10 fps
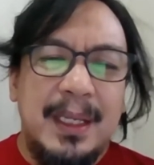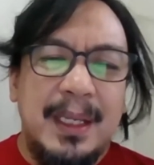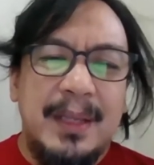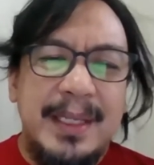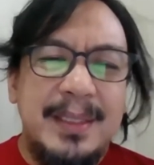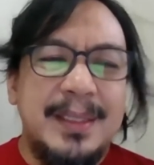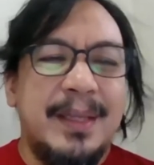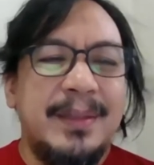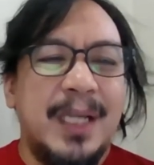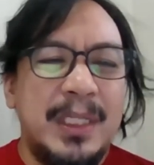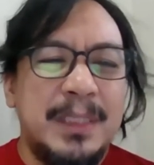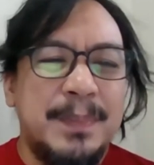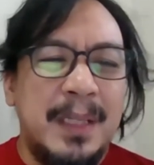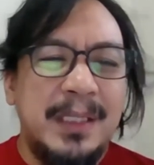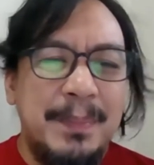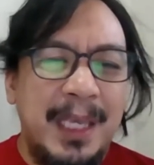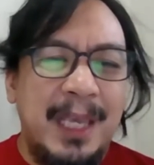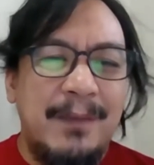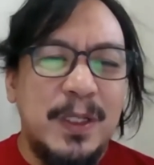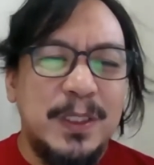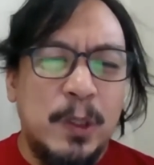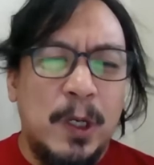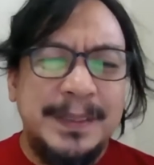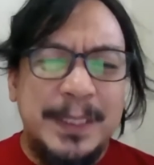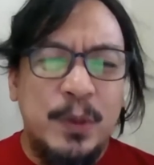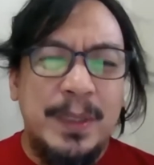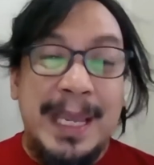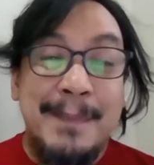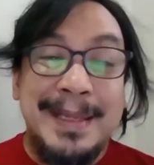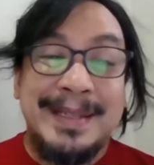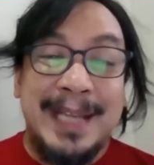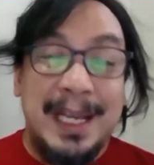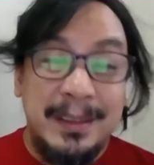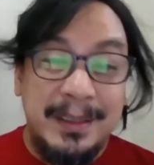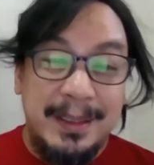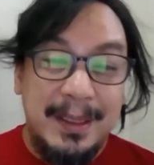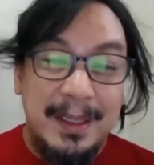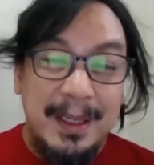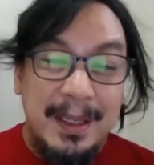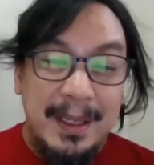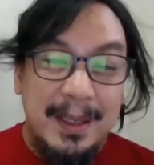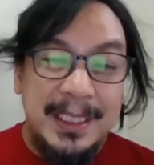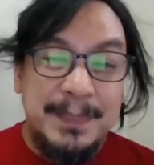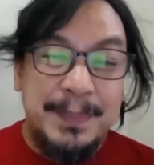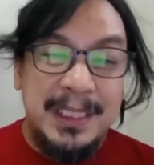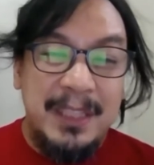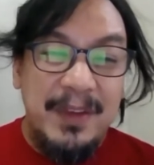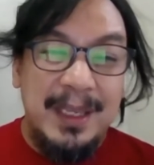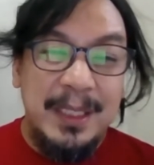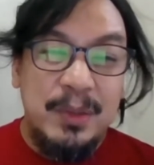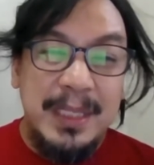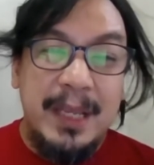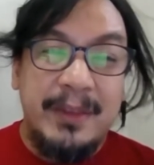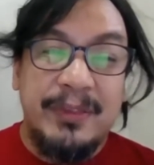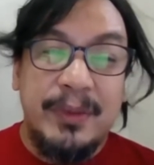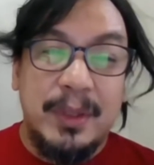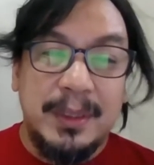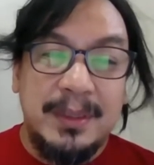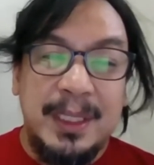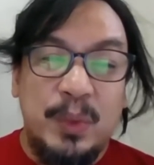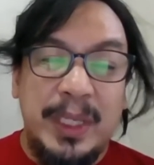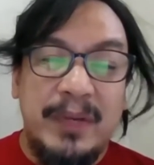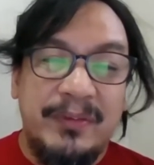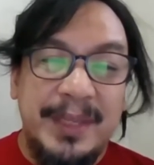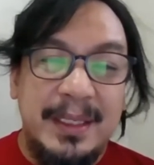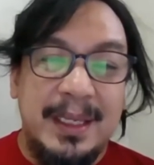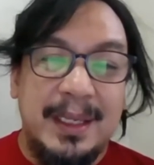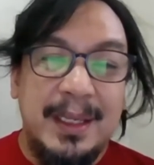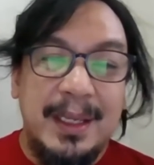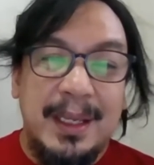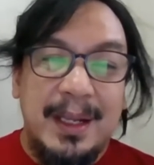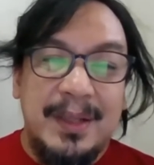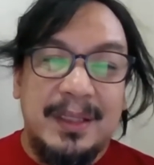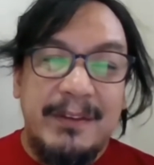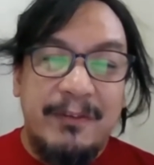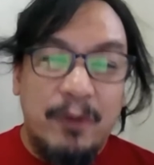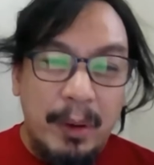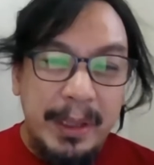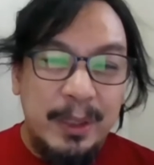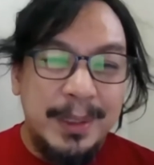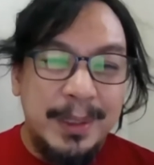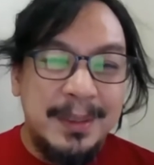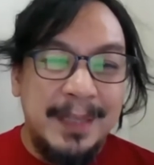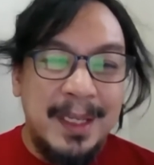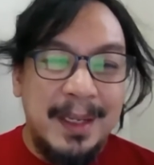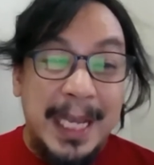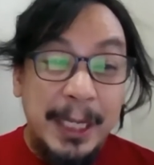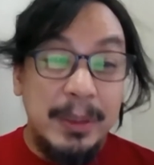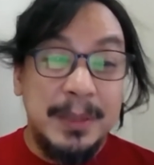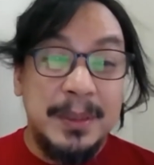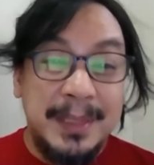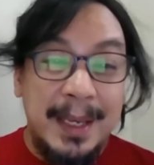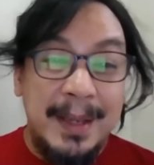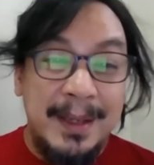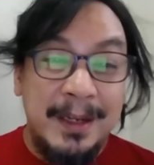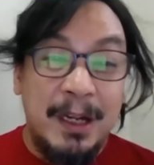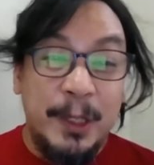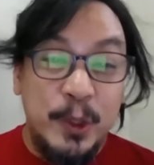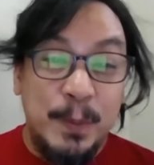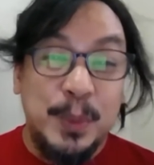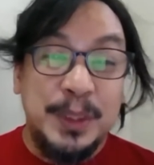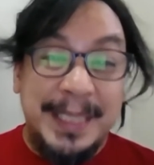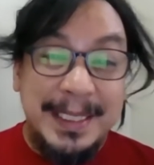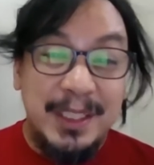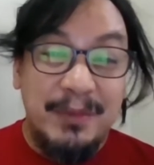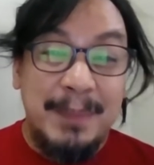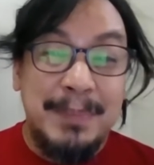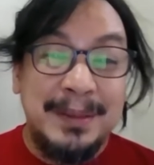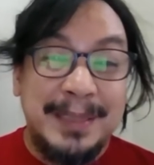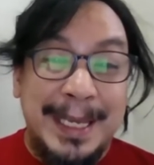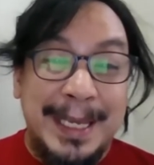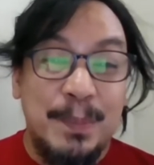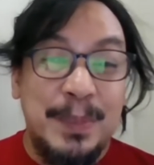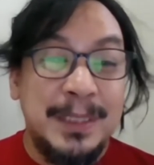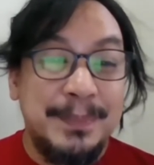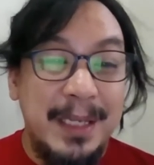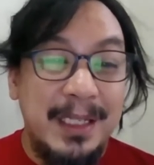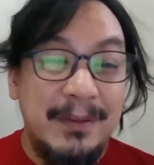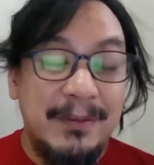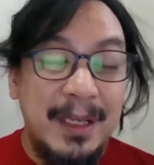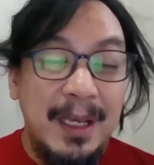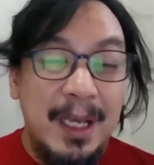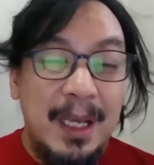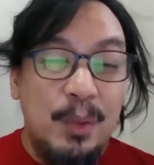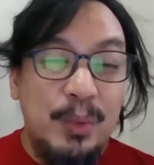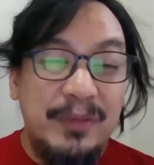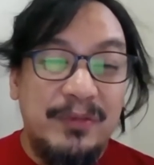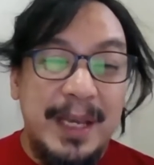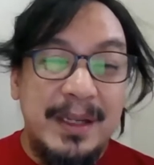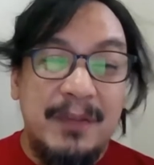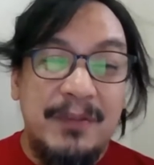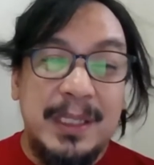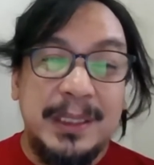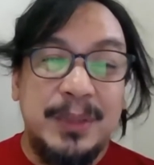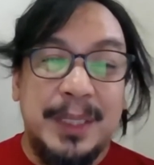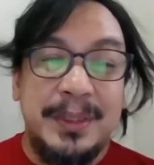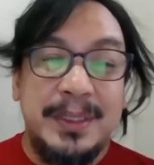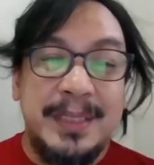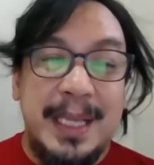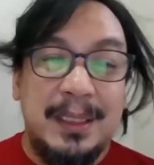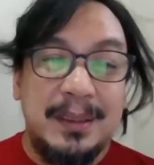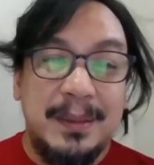These and the corresponding behaviors constitute a mentality, a specific and unique thought and way of thinking that a foreigner who has not yet entered a society and culture possessed of a Pantayo perspective will find difficult to understand.